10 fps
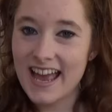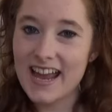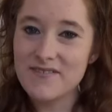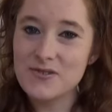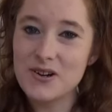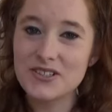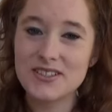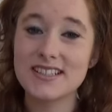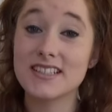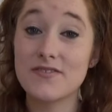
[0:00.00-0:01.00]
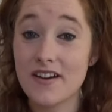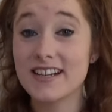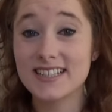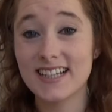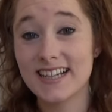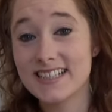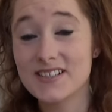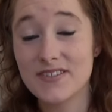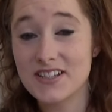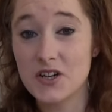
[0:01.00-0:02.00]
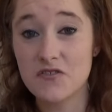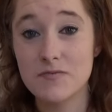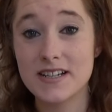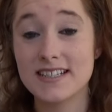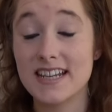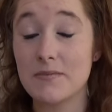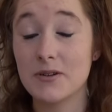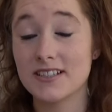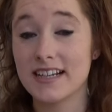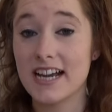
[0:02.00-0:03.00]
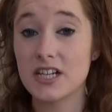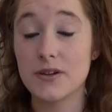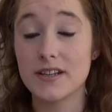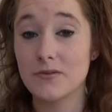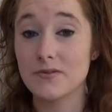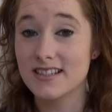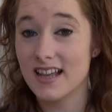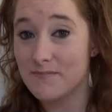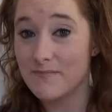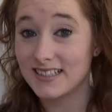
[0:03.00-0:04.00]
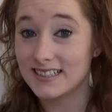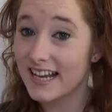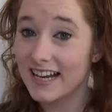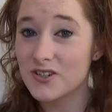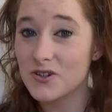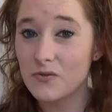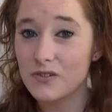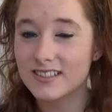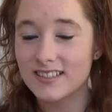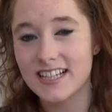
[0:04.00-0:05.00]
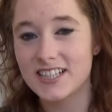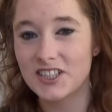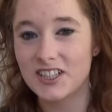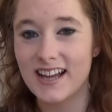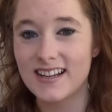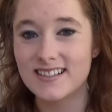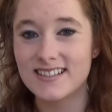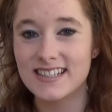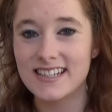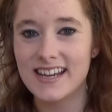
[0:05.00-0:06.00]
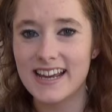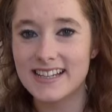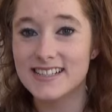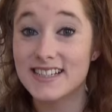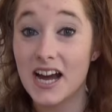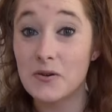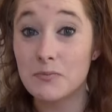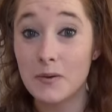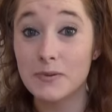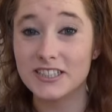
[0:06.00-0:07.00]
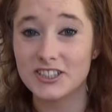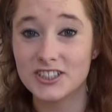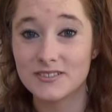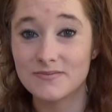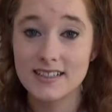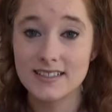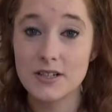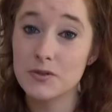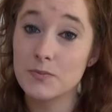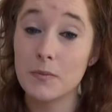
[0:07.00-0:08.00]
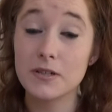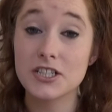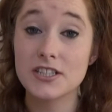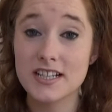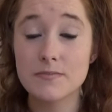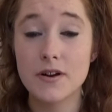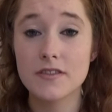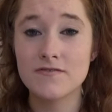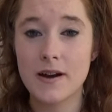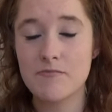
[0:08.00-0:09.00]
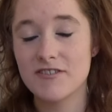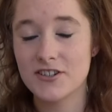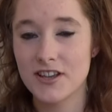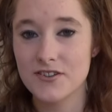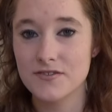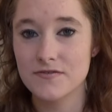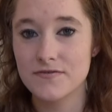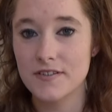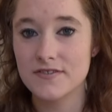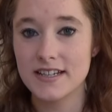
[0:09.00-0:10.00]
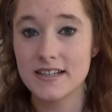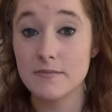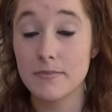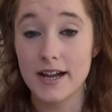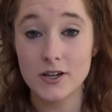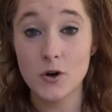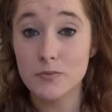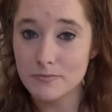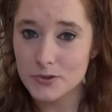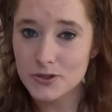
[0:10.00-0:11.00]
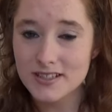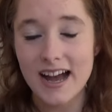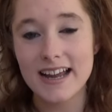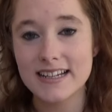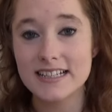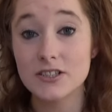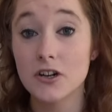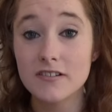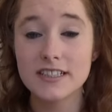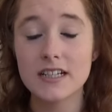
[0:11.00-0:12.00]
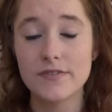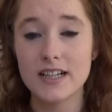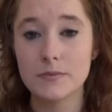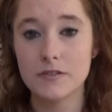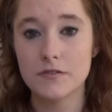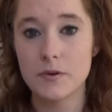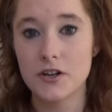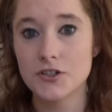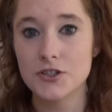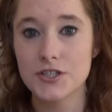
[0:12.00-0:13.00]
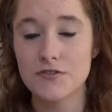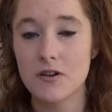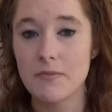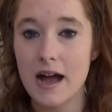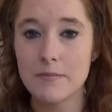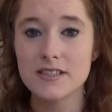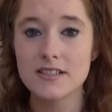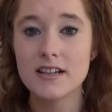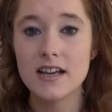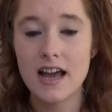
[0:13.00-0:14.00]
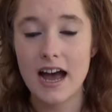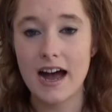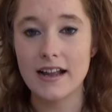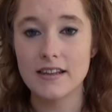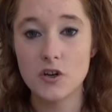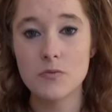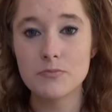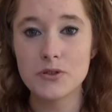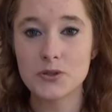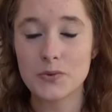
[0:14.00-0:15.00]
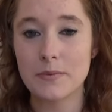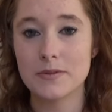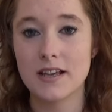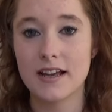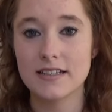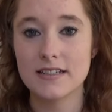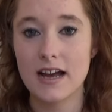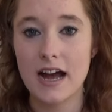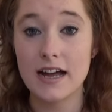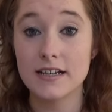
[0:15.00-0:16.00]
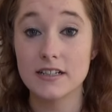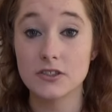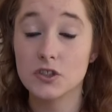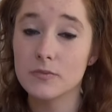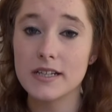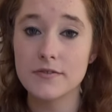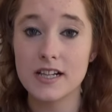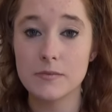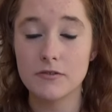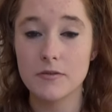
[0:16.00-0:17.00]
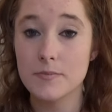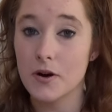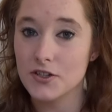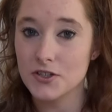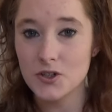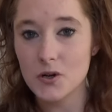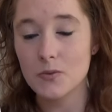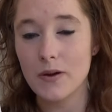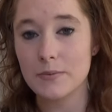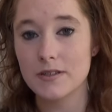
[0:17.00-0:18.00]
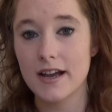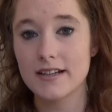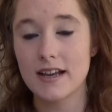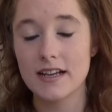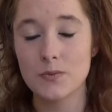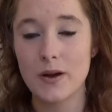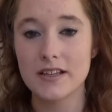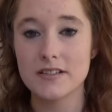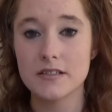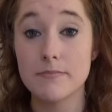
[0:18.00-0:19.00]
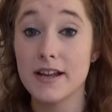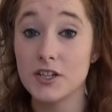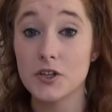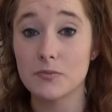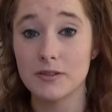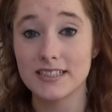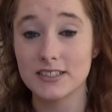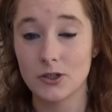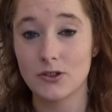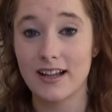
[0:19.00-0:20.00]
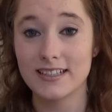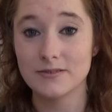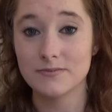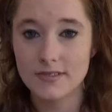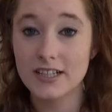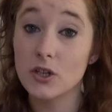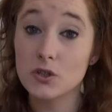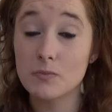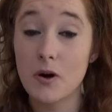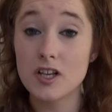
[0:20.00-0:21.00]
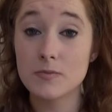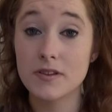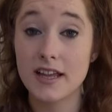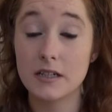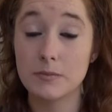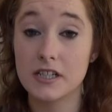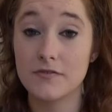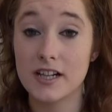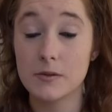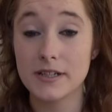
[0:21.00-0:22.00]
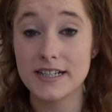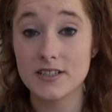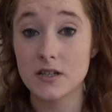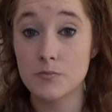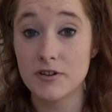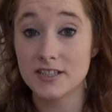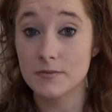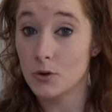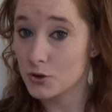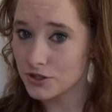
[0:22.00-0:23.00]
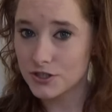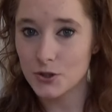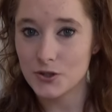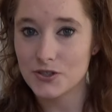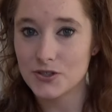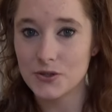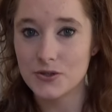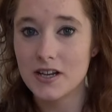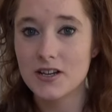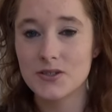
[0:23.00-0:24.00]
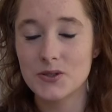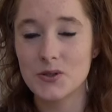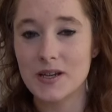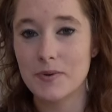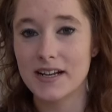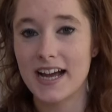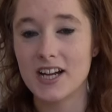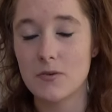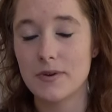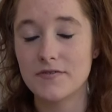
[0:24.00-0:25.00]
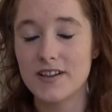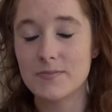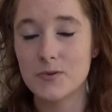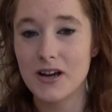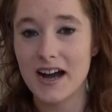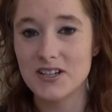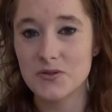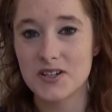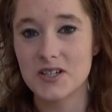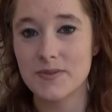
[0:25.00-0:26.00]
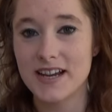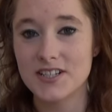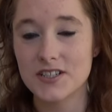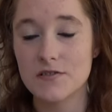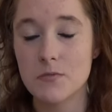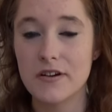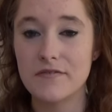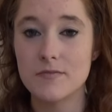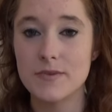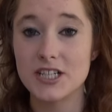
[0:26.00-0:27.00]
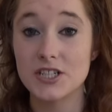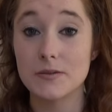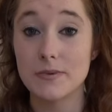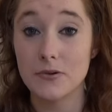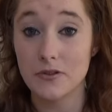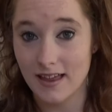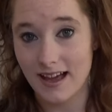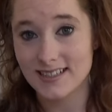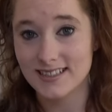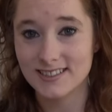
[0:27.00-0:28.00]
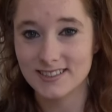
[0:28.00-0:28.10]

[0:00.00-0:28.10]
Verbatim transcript: Hey everyone, so this is a very exciting video for me today because I get to announce that my second novel, Celestial Land and Sea, is now published. It was published this month, February 2015, by Open Books, and it is currently available for purchase from Amazon and the Open Books website, and it'll soon be available from the Barnes & Noble website as well as many other places online. It's also possible that it'll be available in some bricks and mortar stores soon, so keep an eye on my Facebook and Twitter pages for more information about that.